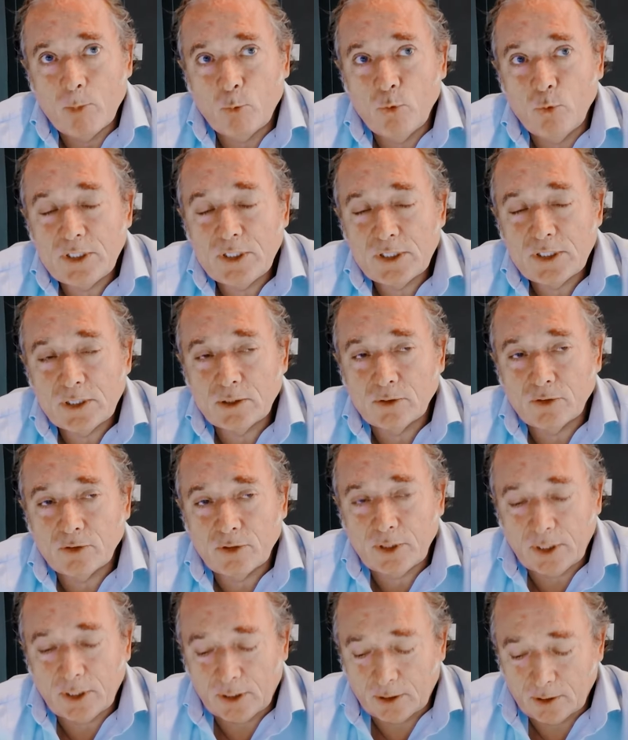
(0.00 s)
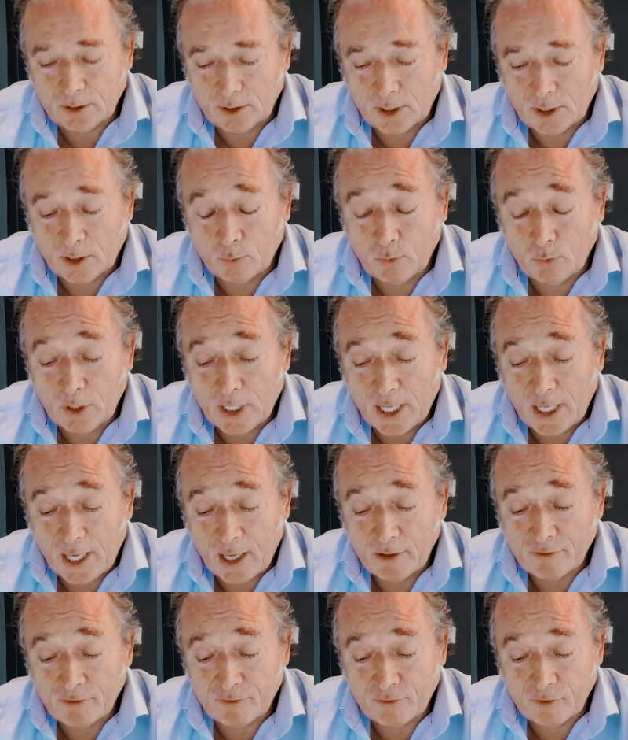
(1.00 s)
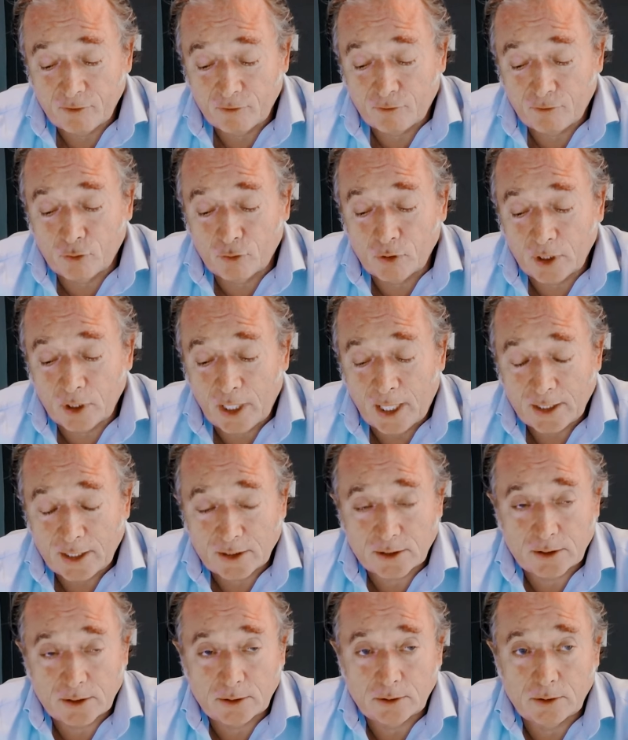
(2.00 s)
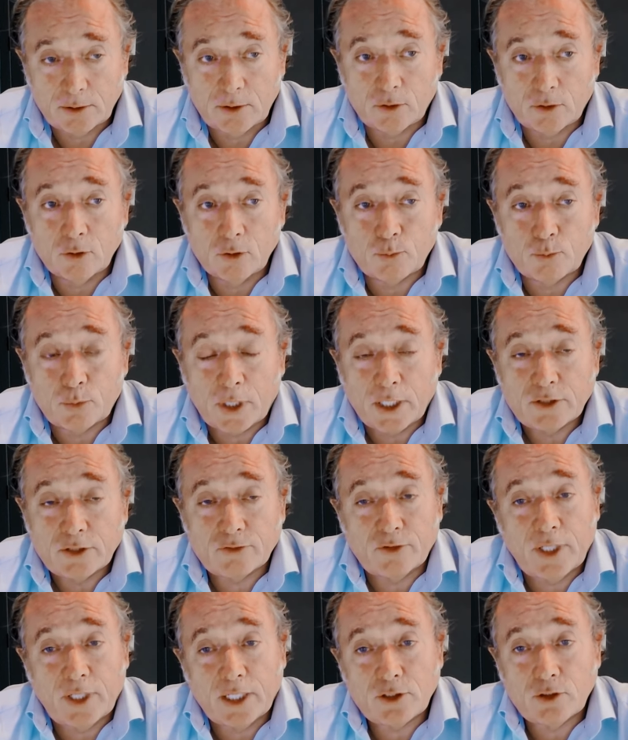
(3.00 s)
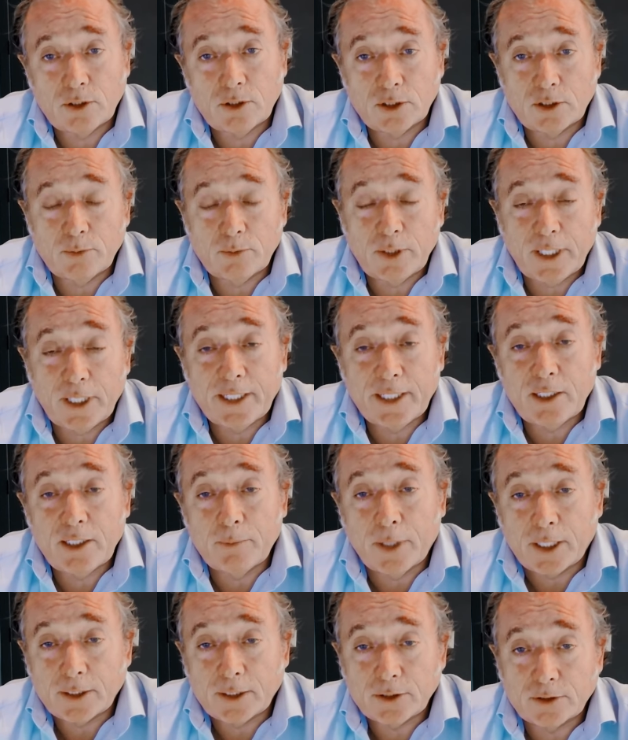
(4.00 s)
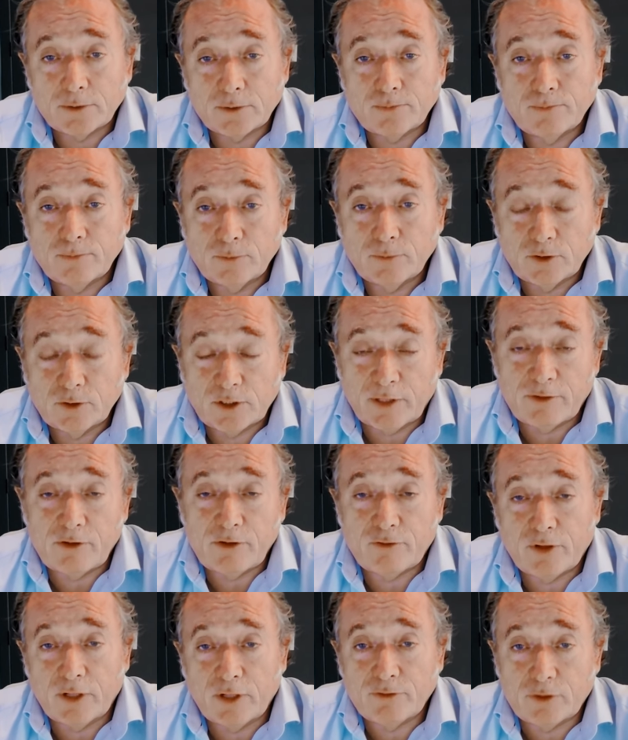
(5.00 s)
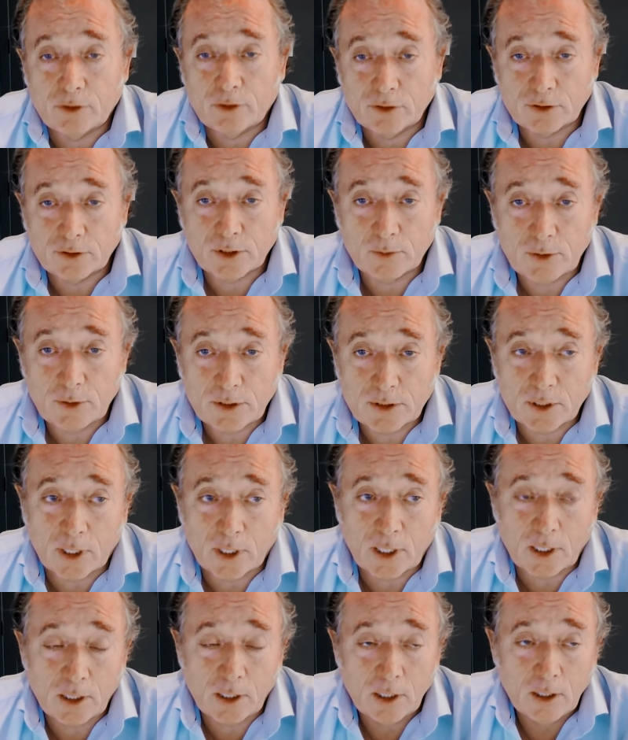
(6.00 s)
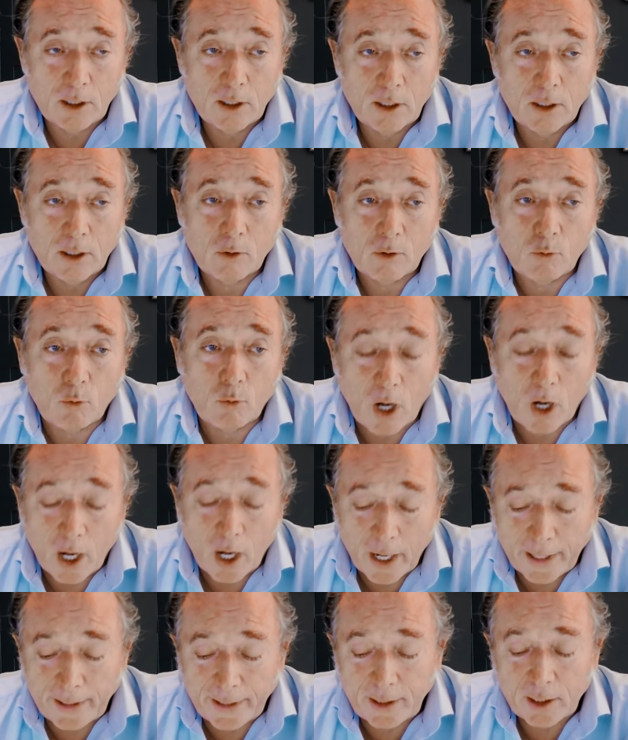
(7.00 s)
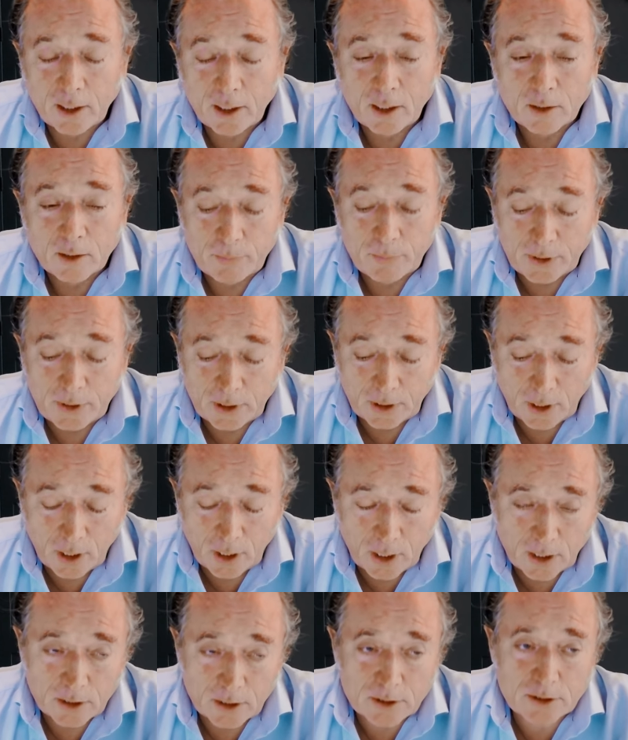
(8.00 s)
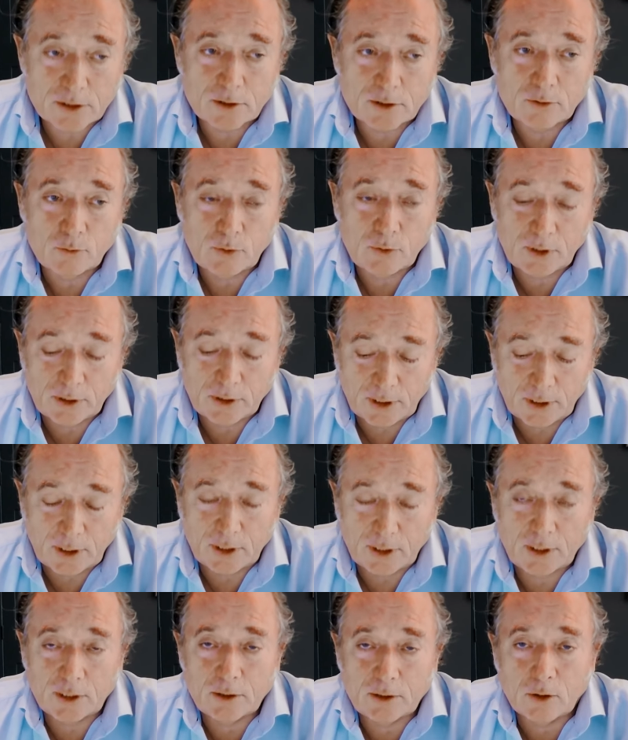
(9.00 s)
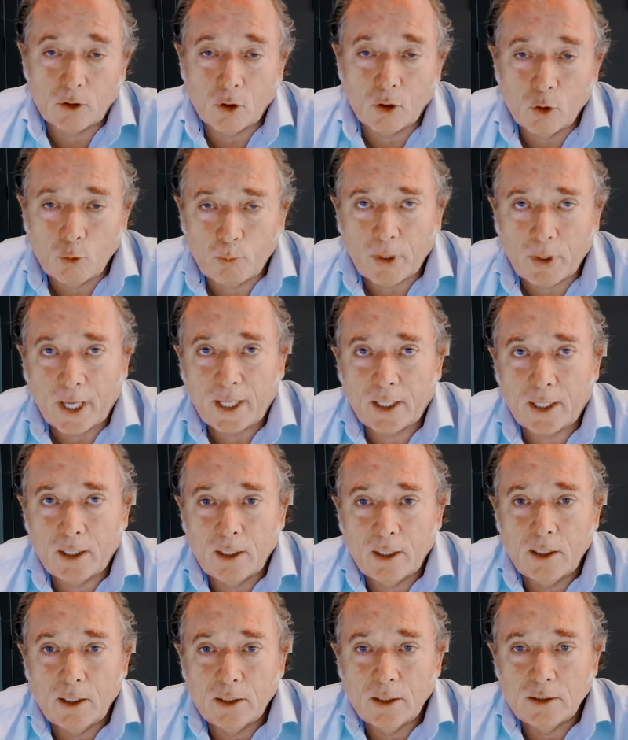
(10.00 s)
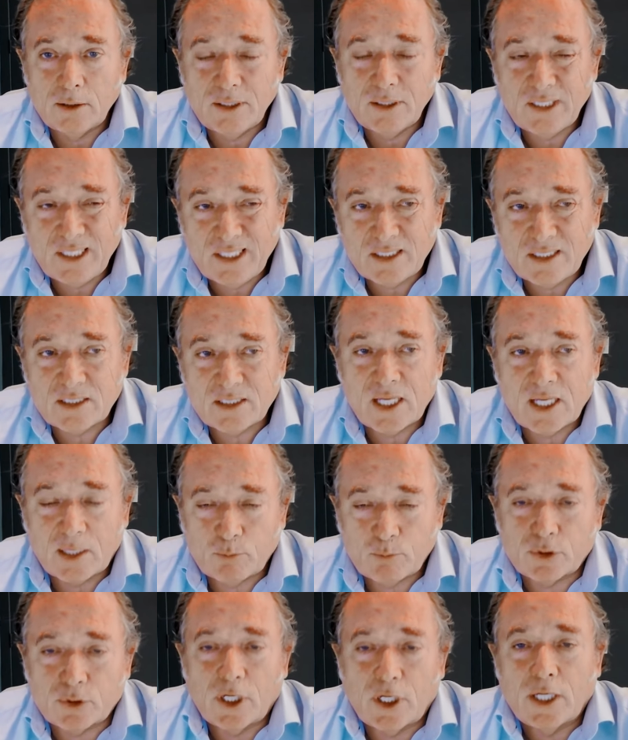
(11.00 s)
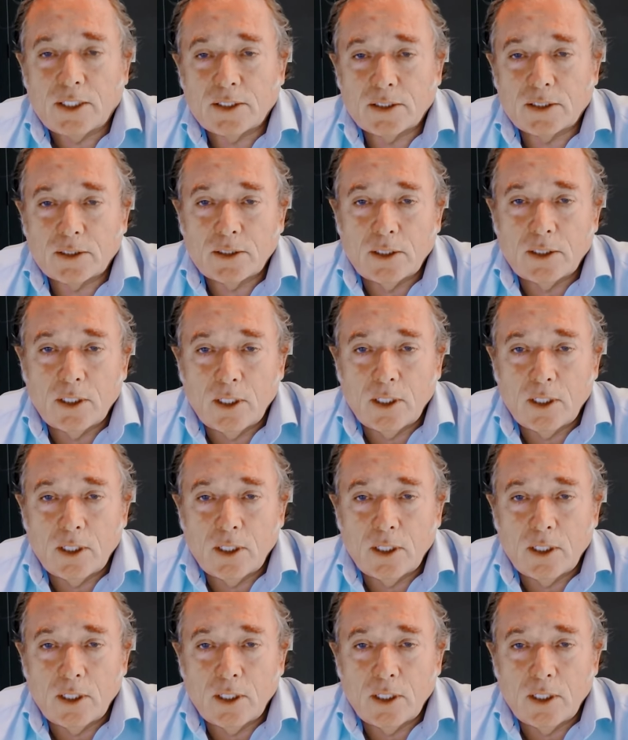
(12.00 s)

We still think, and we have forecast the oil price for next year to be $80, $75 WTI. Why? Because we think that OPEC needs that price.